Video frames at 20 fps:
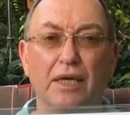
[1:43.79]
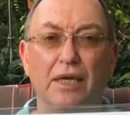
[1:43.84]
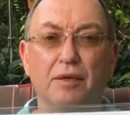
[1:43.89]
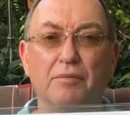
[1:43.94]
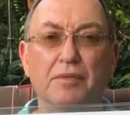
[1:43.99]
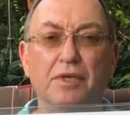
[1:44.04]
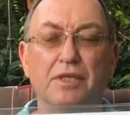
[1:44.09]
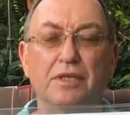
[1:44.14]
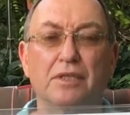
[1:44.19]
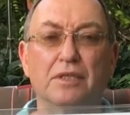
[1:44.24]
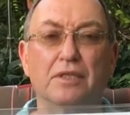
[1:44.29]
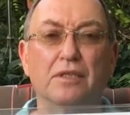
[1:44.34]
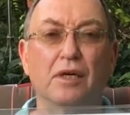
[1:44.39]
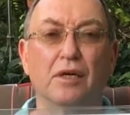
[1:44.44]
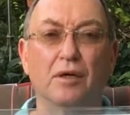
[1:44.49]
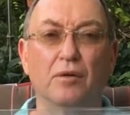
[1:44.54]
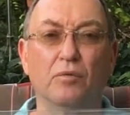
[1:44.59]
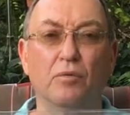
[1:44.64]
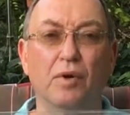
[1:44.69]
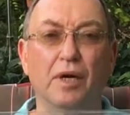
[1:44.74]
image is
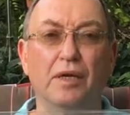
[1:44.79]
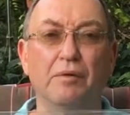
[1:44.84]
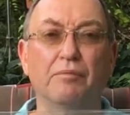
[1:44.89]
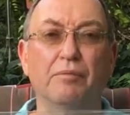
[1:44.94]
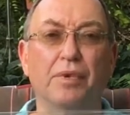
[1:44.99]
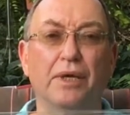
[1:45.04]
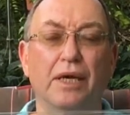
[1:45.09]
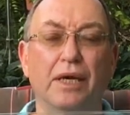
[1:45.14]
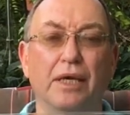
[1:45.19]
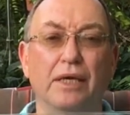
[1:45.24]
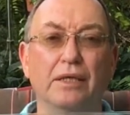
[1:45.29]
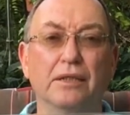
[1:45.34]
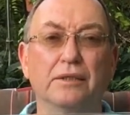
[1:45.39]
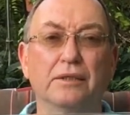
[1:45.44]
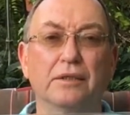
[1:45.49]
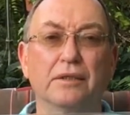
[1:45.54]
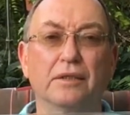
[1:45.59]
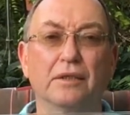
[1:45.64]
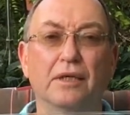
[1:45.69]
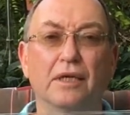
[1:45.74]
on one page